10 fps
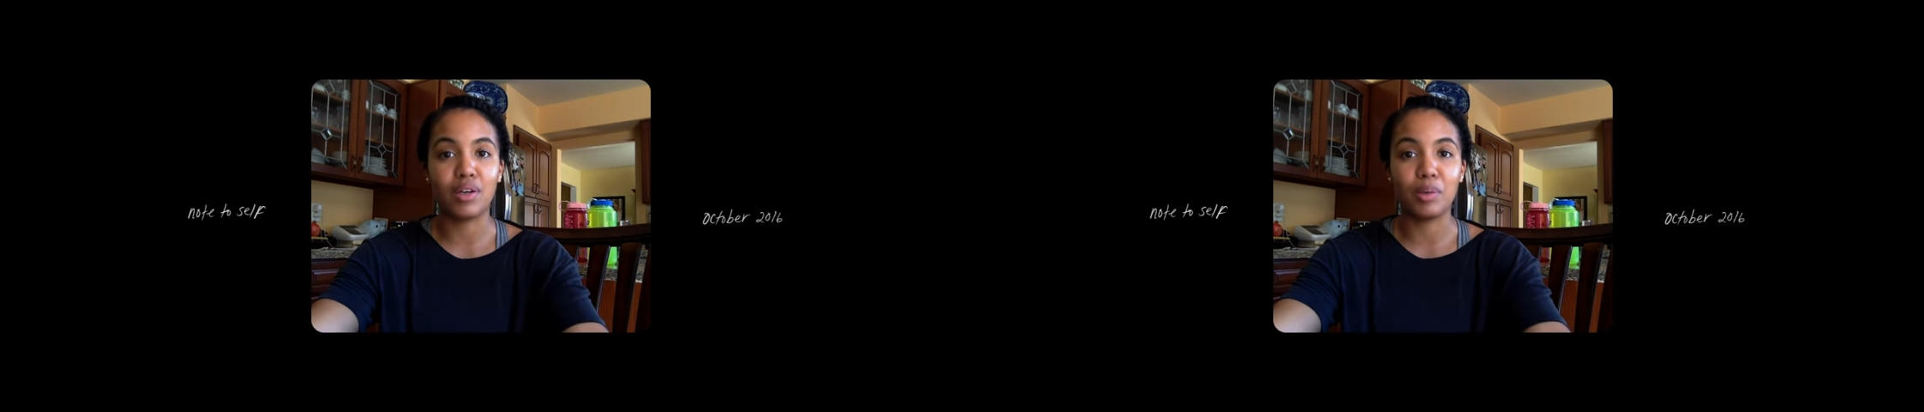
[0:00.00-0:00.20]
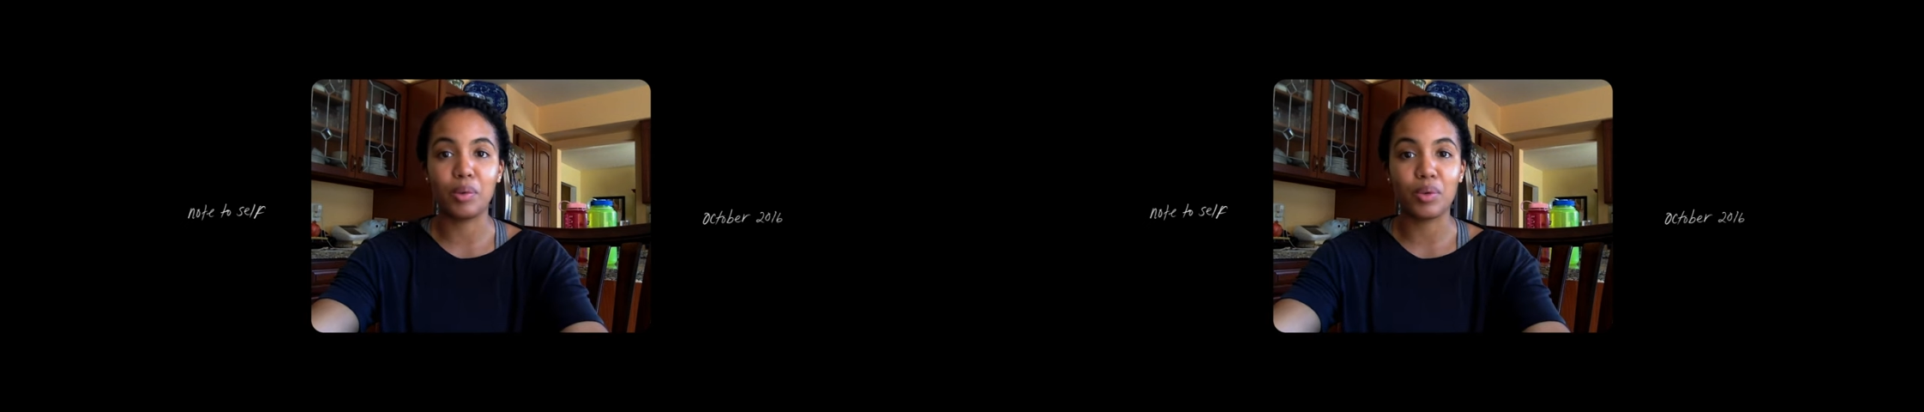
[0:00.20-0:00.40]
a
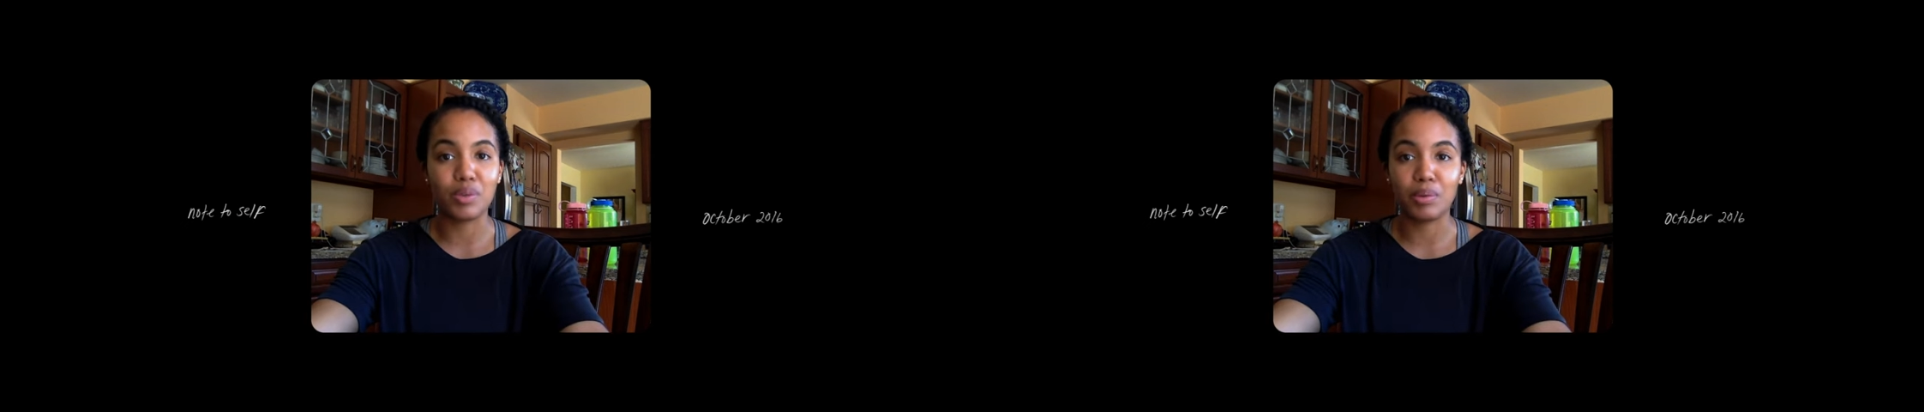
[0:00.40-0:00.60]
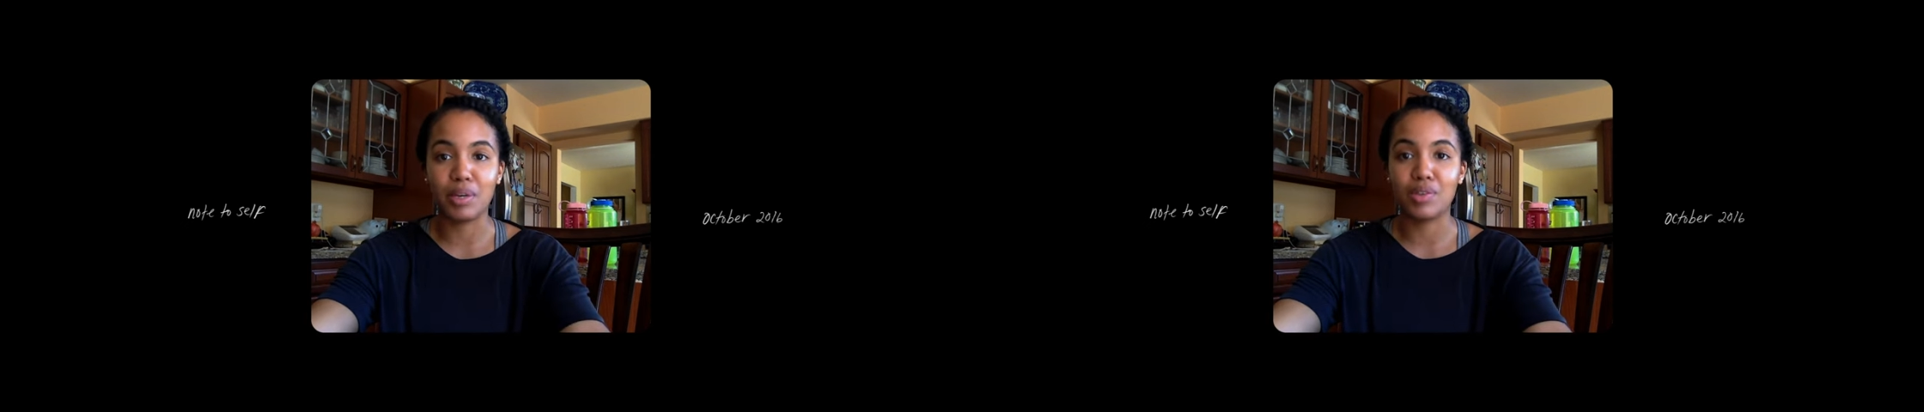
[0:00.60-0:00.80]
couple
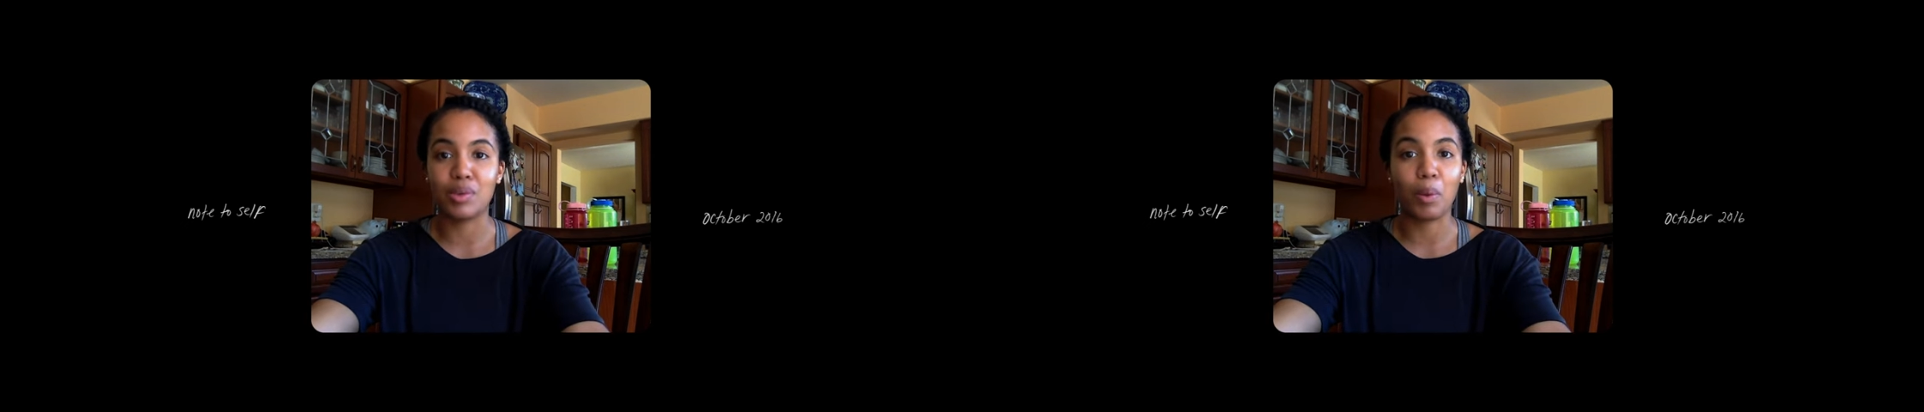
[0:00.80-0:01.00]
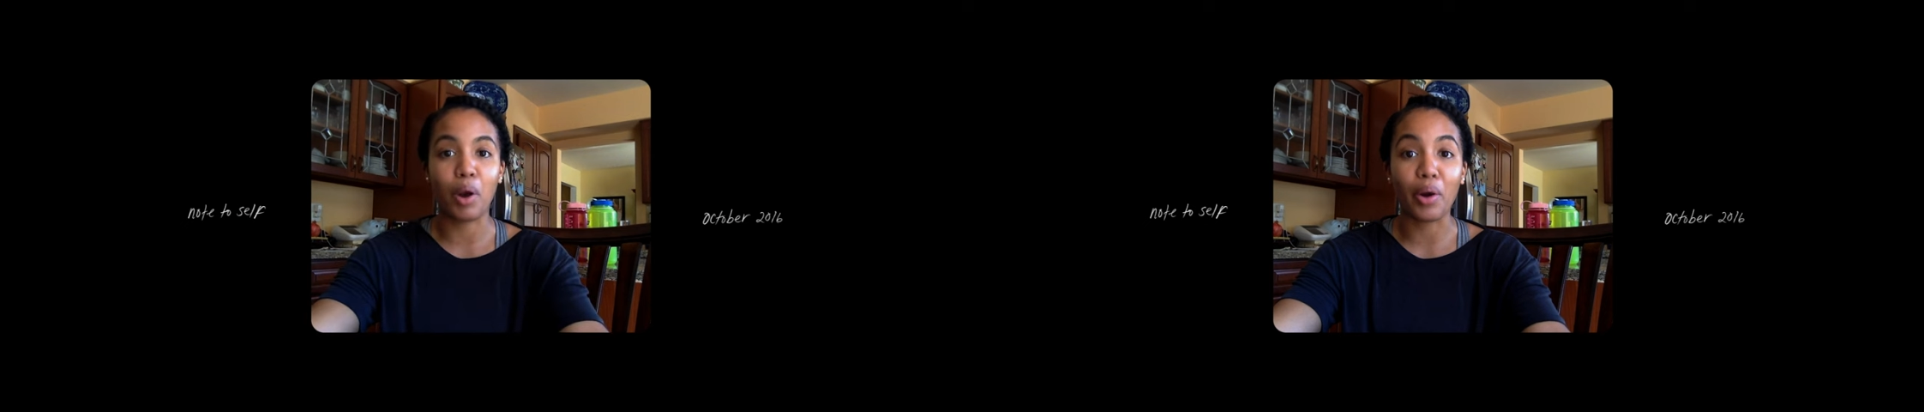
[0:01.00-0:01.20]
weeks from now,
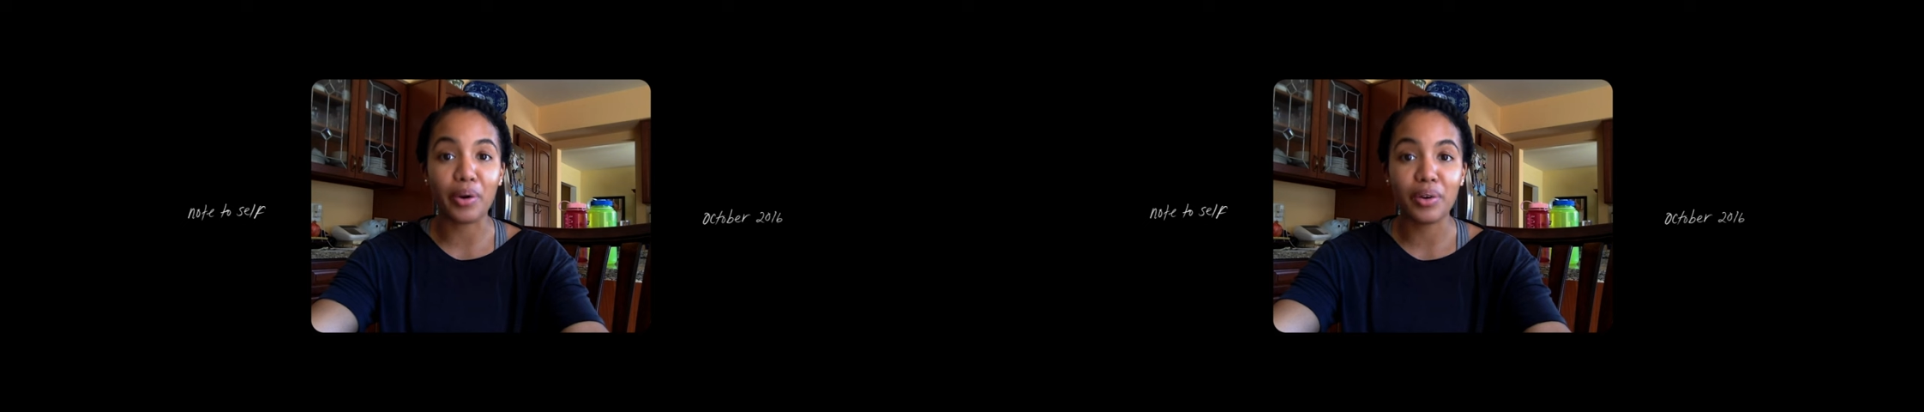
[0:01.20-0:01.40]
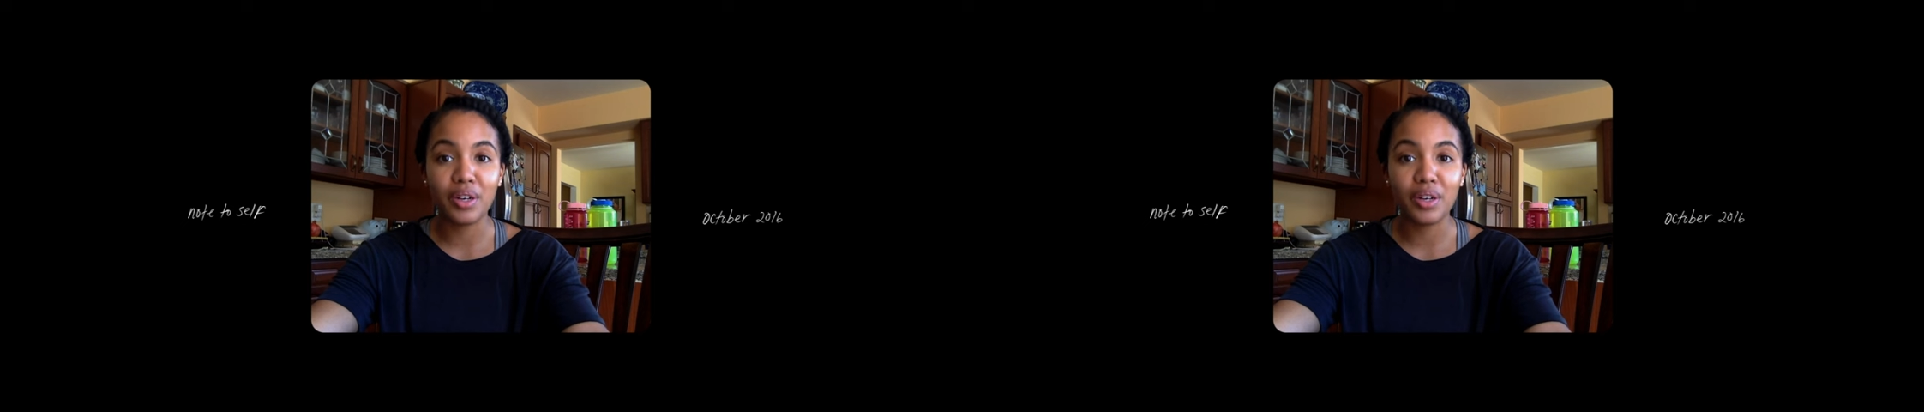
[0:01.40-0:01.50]
tomorrow.